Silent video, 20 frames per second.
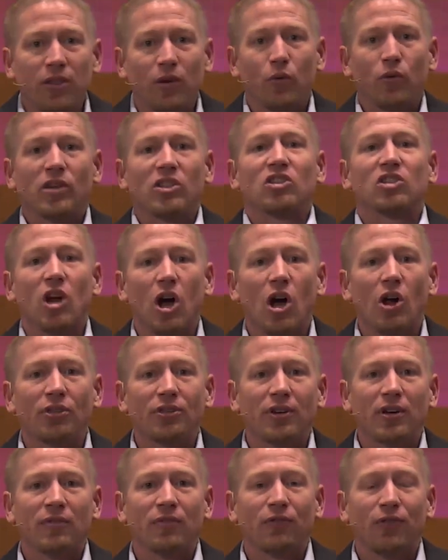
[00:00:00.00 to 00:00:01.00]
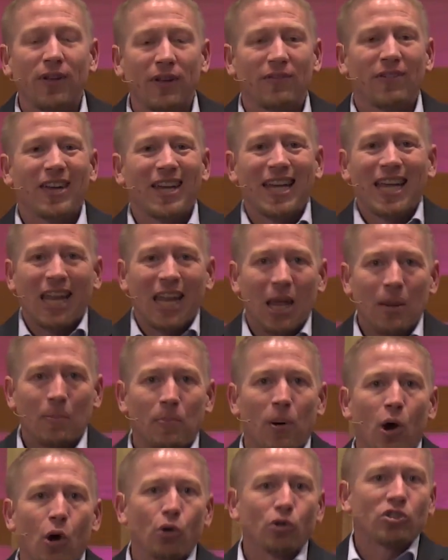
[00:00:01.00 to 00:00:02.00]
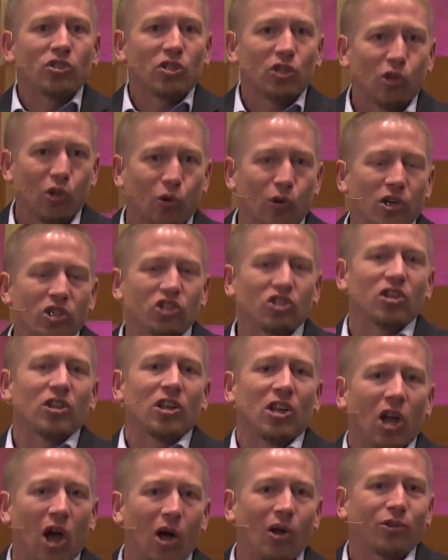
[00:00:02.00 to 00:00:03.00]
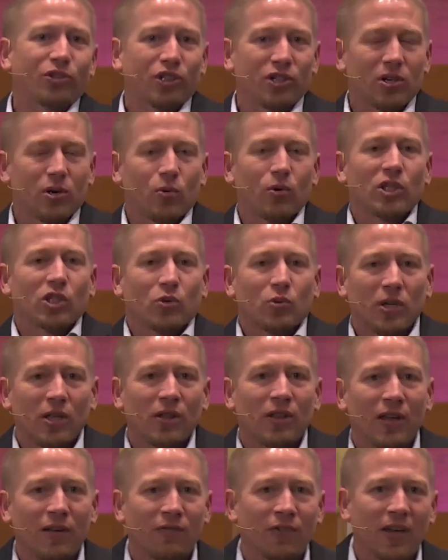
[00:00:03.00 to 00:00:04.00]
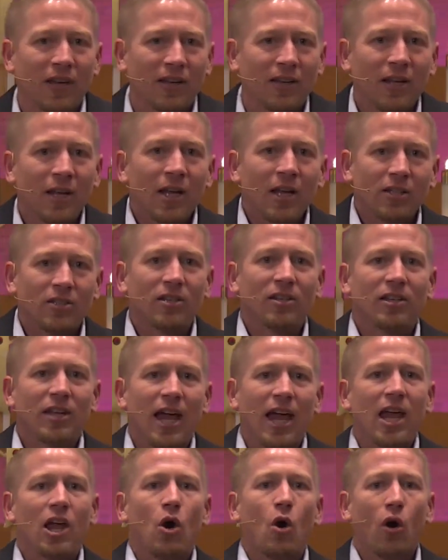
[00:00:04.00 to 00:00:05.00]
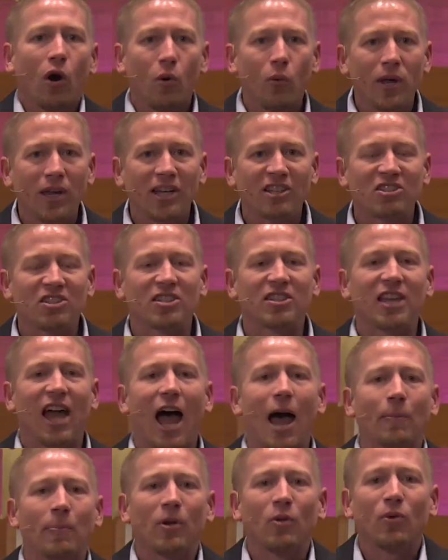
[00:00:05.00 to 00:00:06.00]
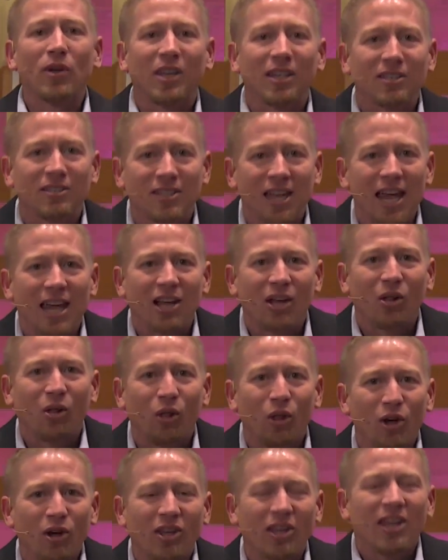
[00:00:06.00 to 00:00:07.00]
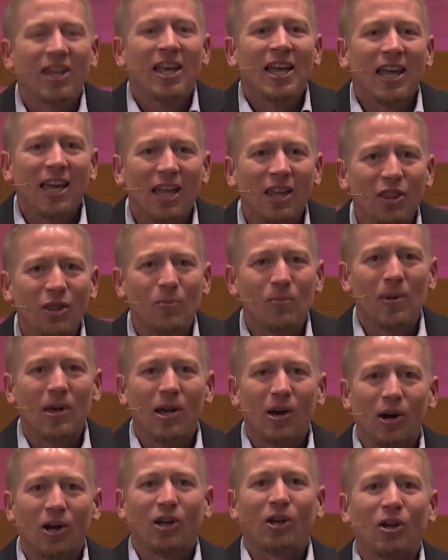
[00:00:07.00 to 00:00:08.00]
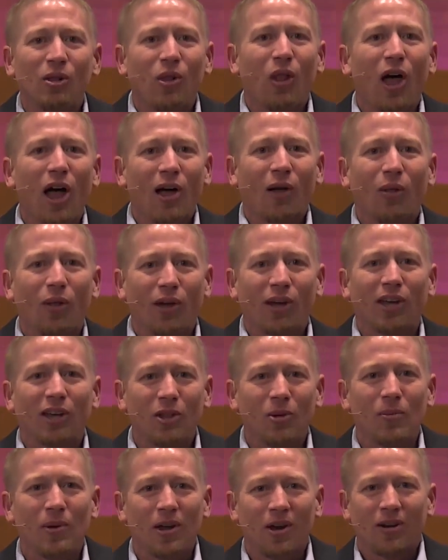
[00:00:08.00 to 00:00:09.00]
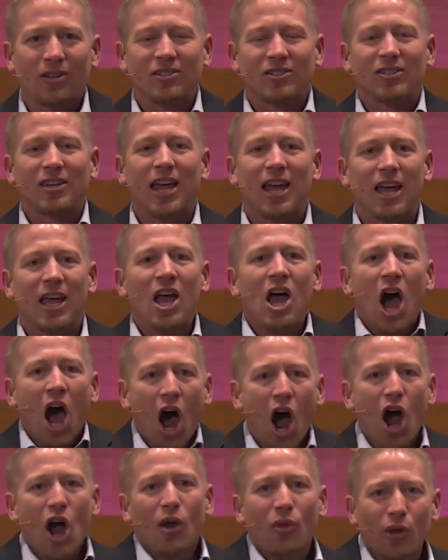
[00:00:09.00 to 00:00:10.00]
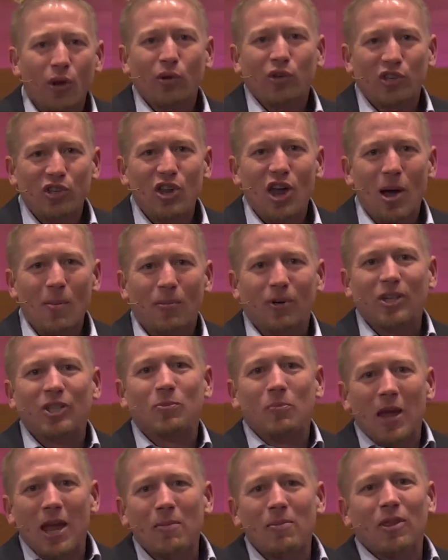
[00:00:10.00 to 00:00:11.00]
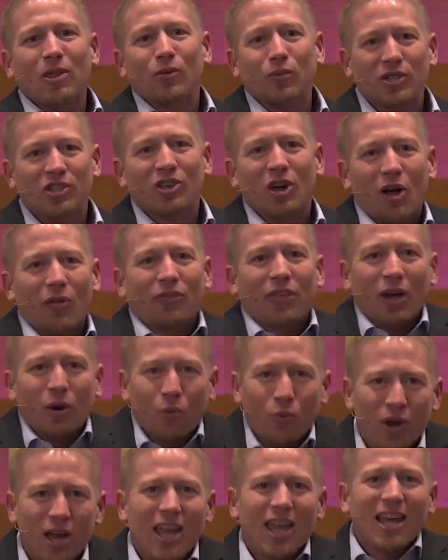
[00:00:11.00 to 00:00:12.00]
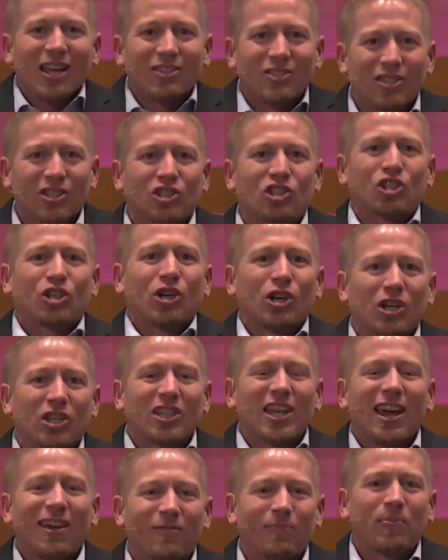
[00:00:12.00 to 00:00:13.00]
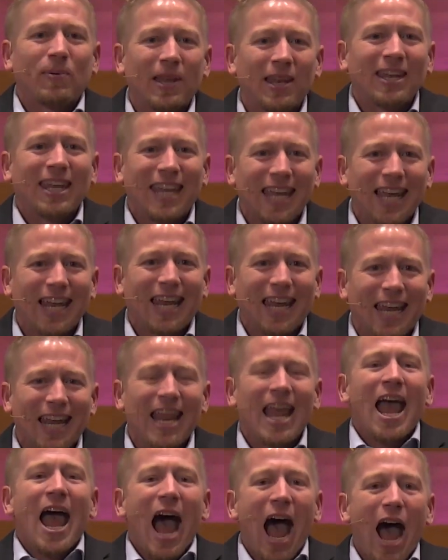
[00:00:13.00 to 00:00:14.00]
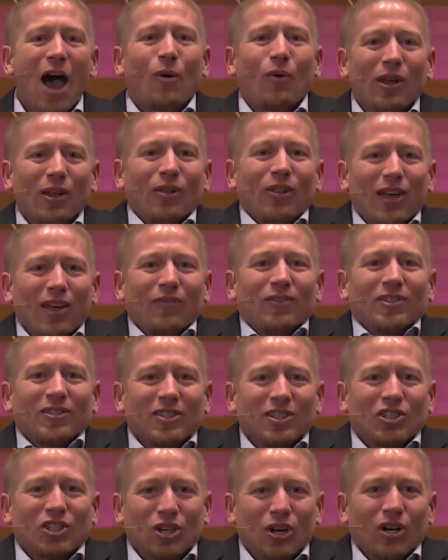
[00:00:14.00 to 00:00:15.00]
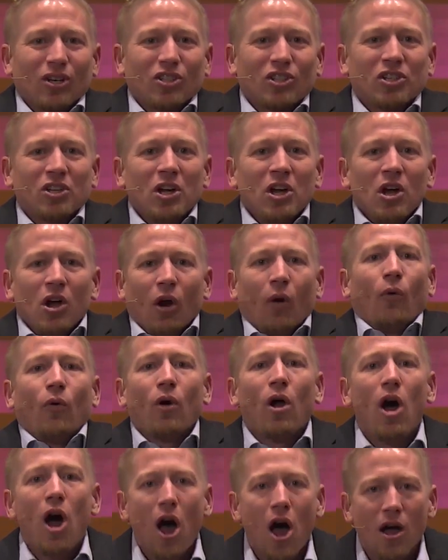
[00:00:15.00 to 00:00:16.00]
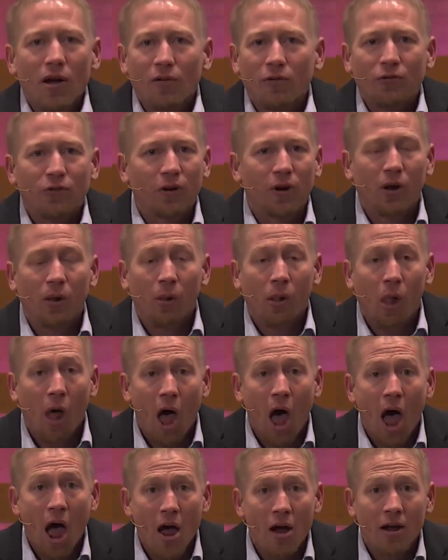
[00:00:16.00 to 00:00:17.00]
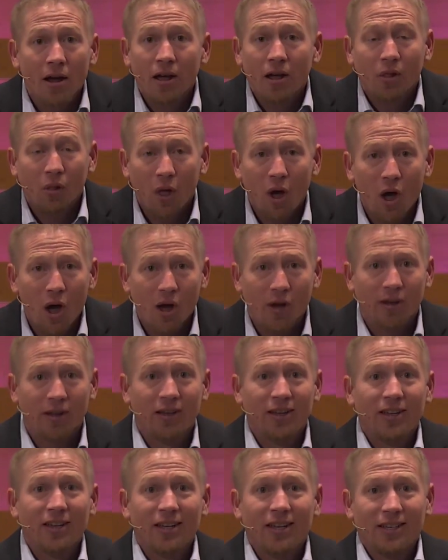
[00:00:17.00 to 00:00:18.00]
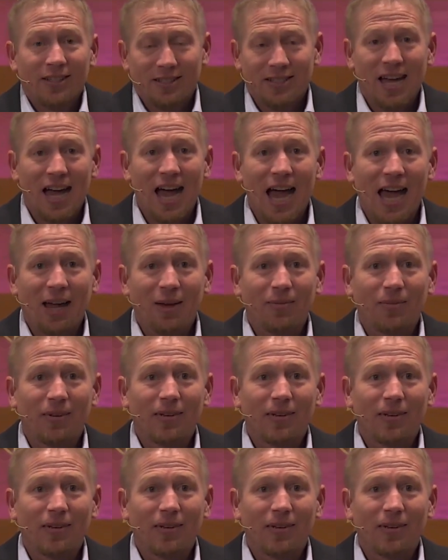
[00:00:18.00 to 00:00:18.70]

the result of living in a post Christian culture, which we live in today. Or we can stop and we can take a look in the mirror, a good long look in the mirror, and say, are those numbers maybe the result that we as the church have been getting how we live as the church wrong for a long, long time?